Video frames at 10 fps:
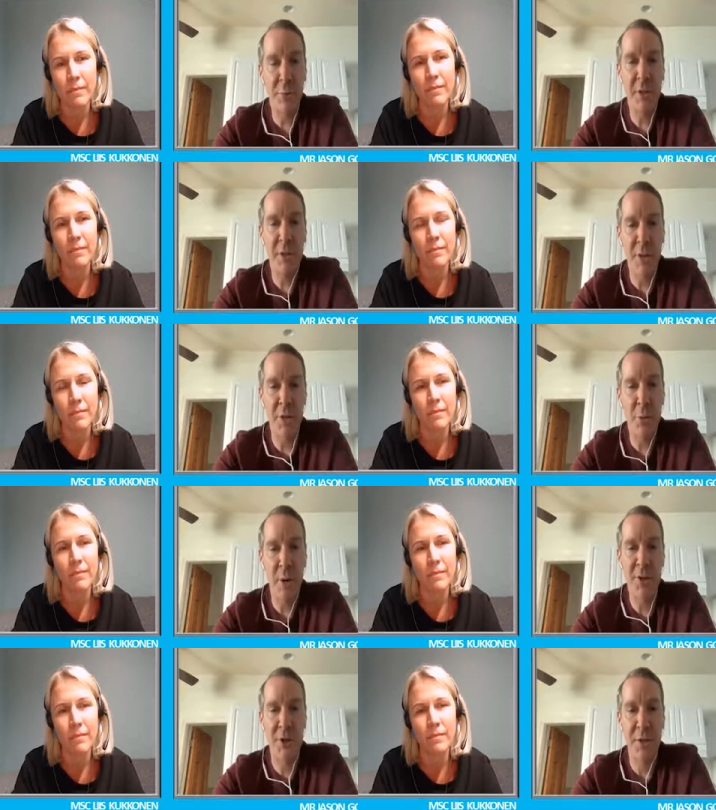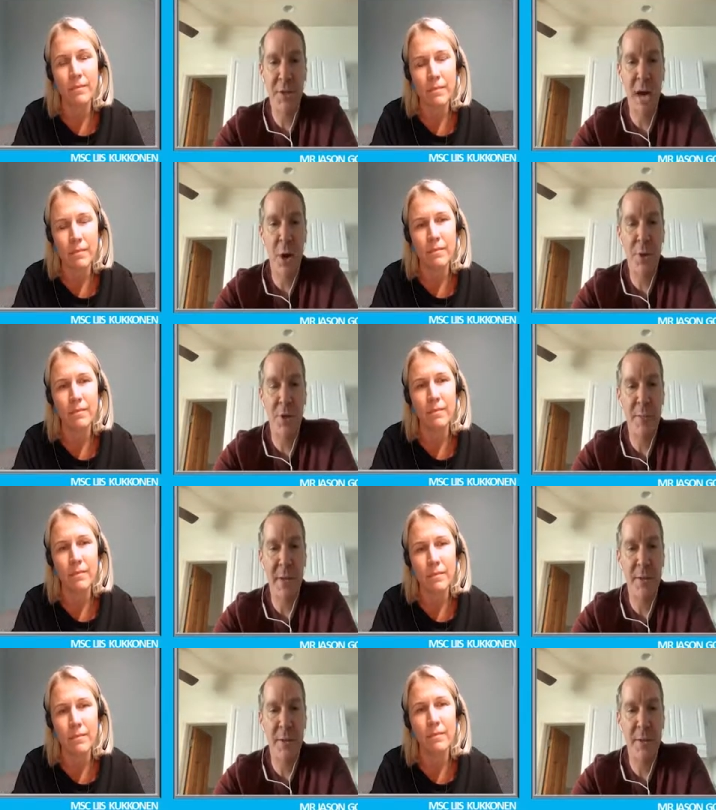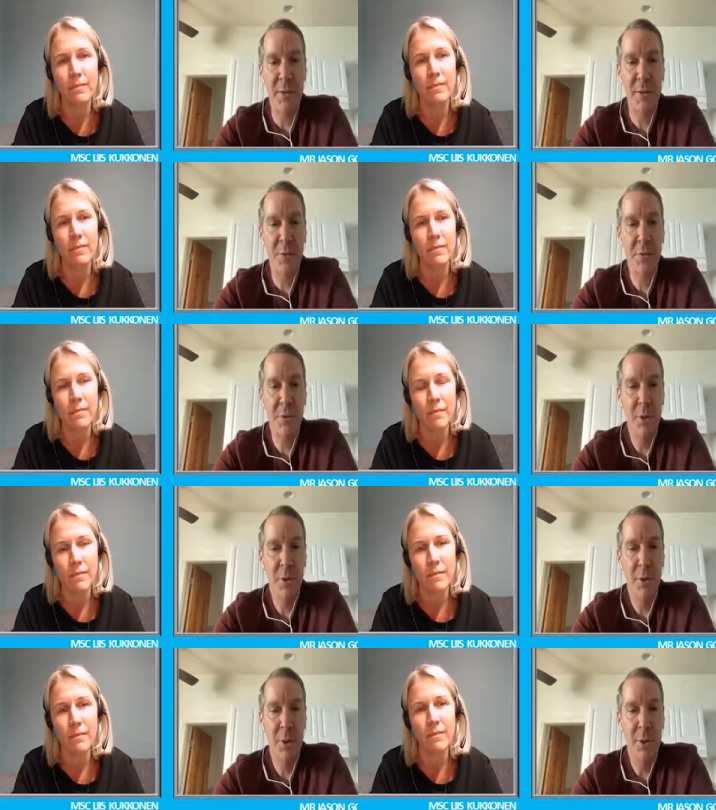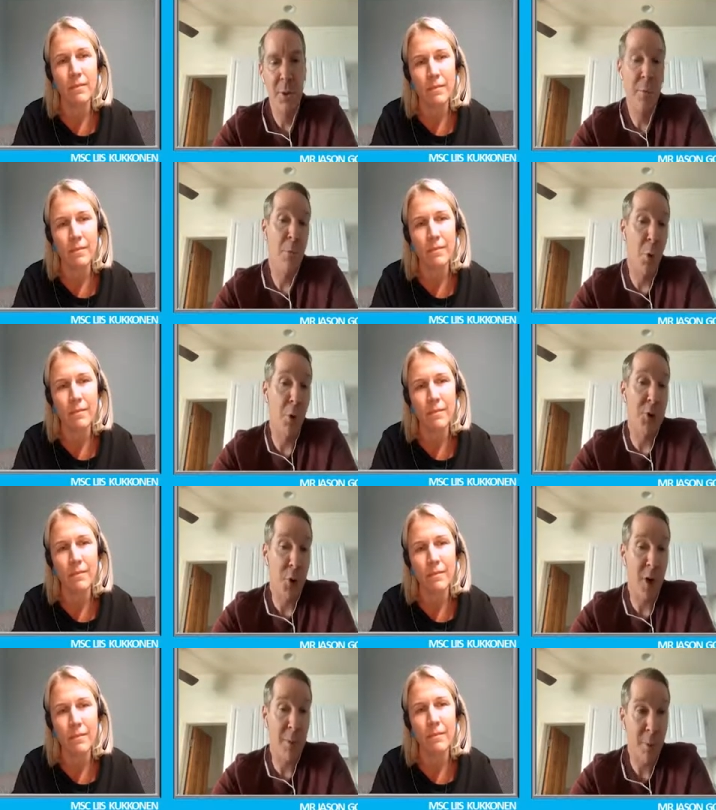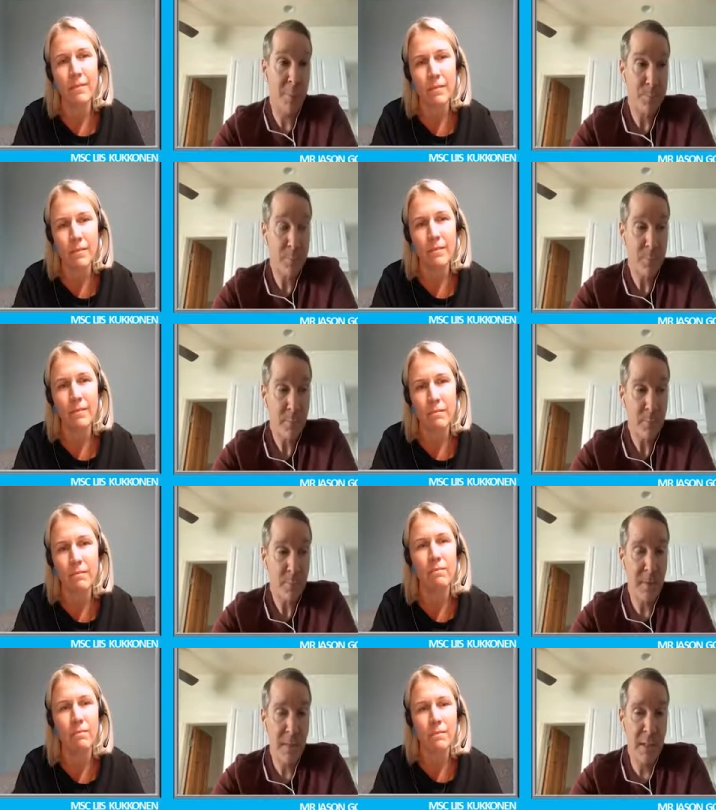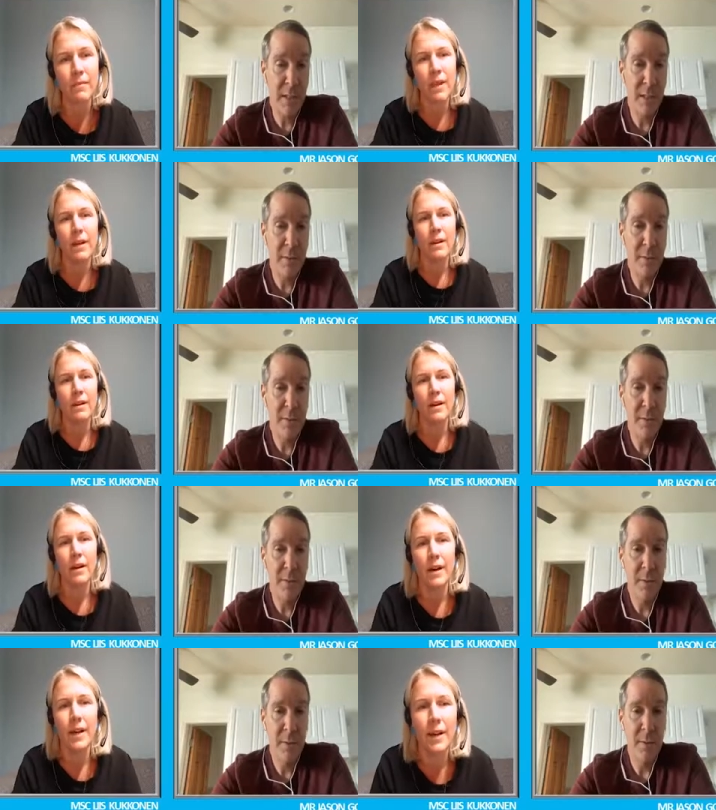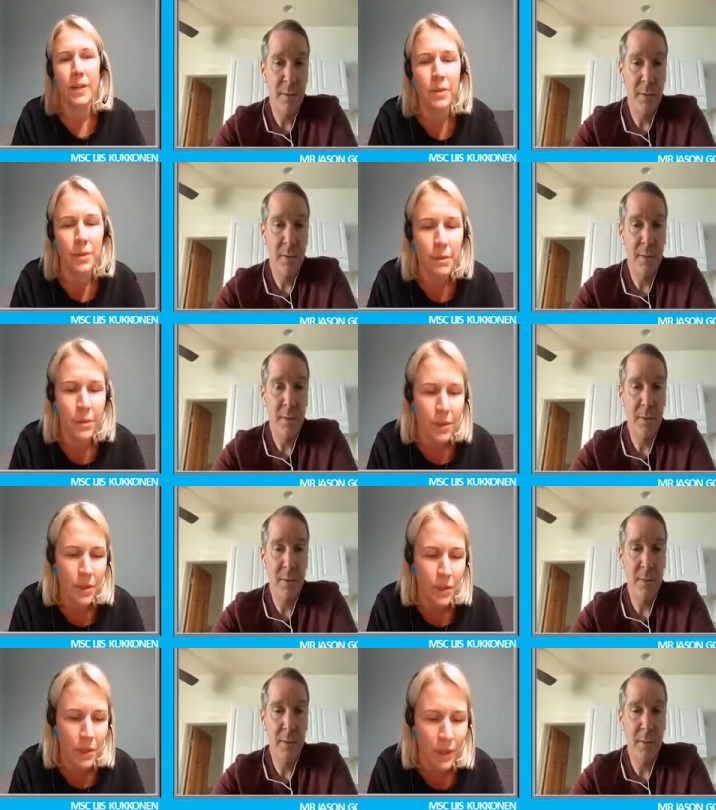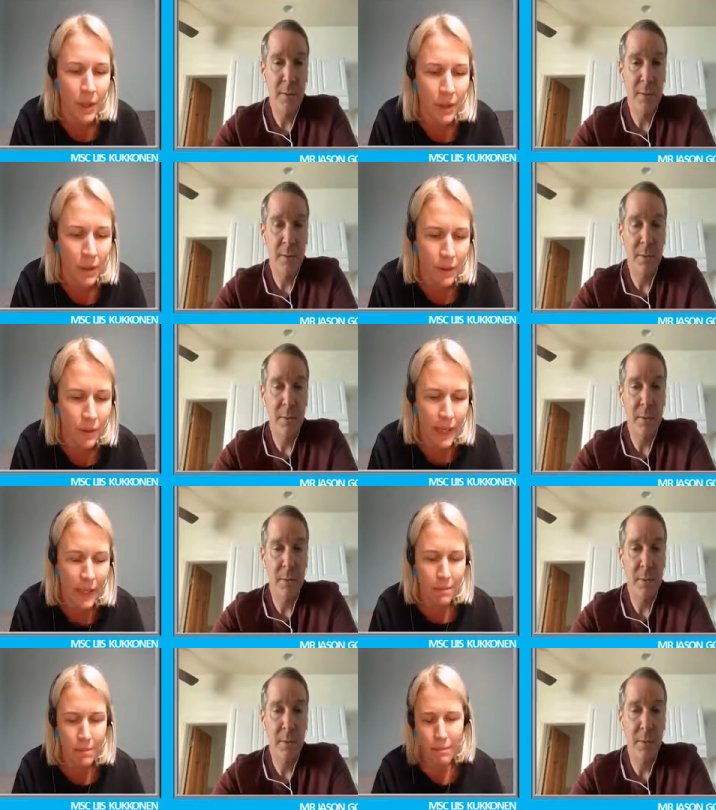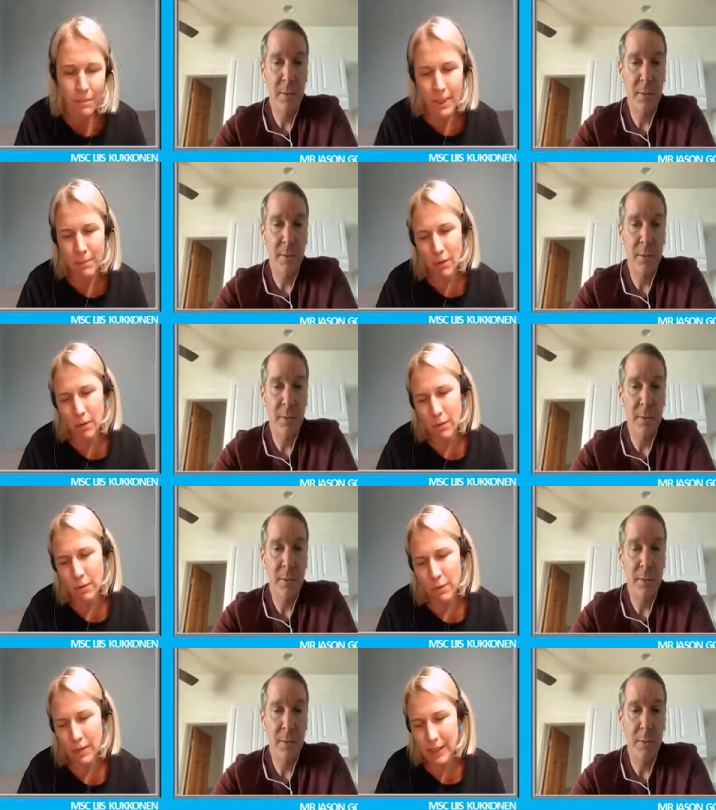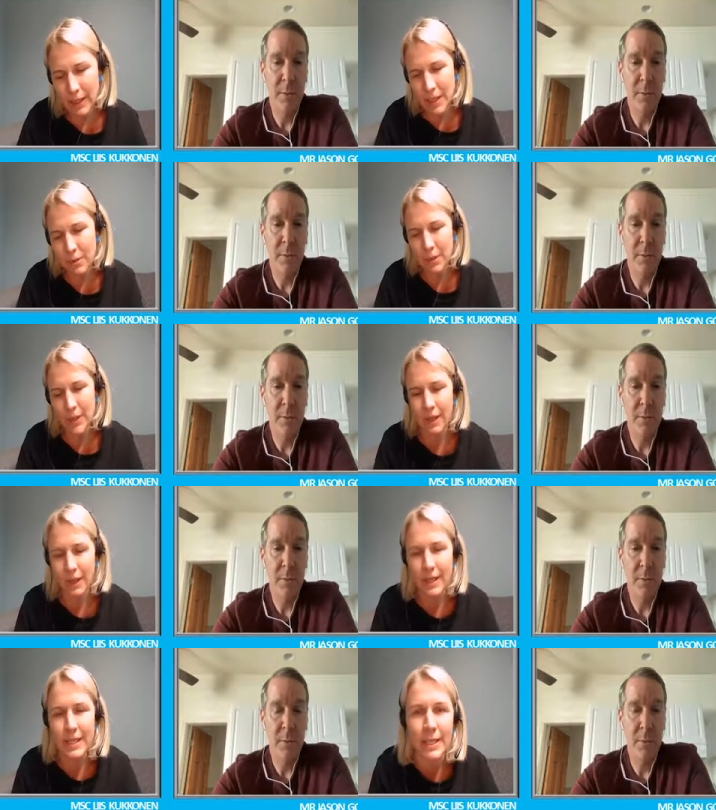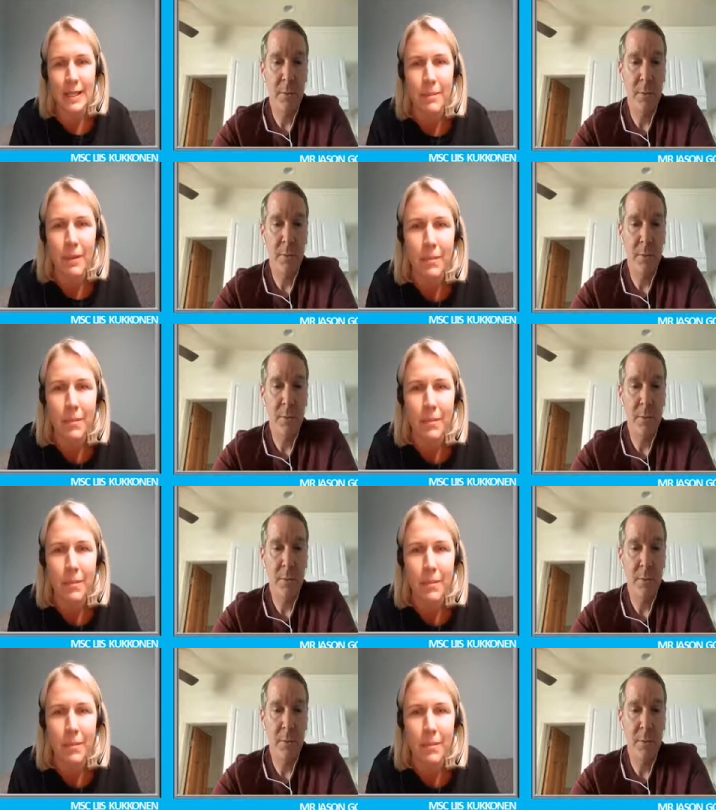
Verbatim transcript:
Speaker 1: really good question: is how can you make this more enjoyable?
Speaker 2: Mm. I agree with you on that. At least when I see